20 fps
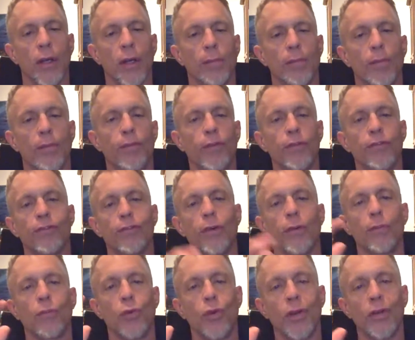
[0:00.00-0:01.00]
But for
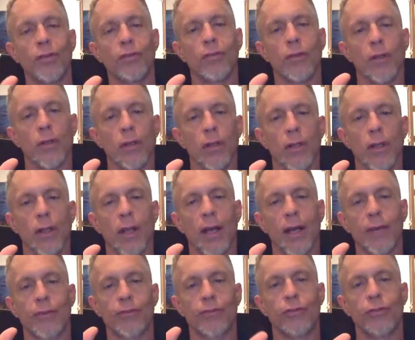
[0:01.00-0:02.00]
some reason,
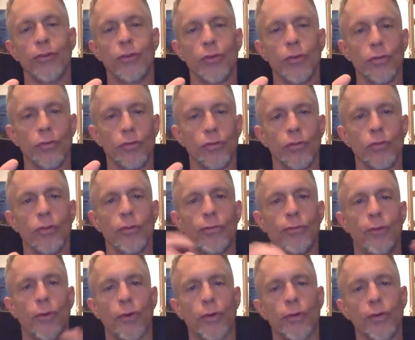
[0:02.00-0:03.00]
last June the
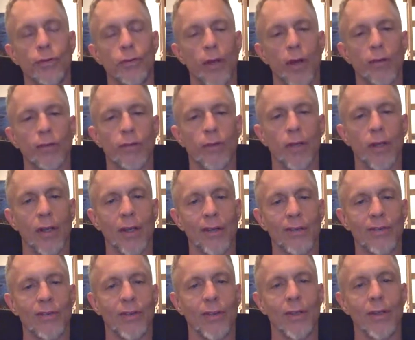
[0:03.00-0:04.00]
4th,
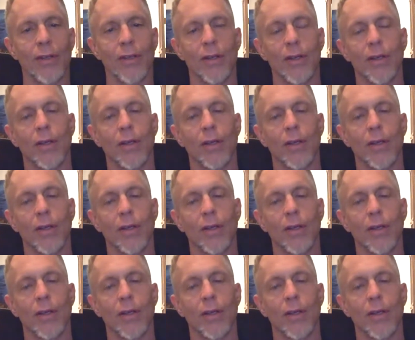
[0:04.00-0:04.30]
2019,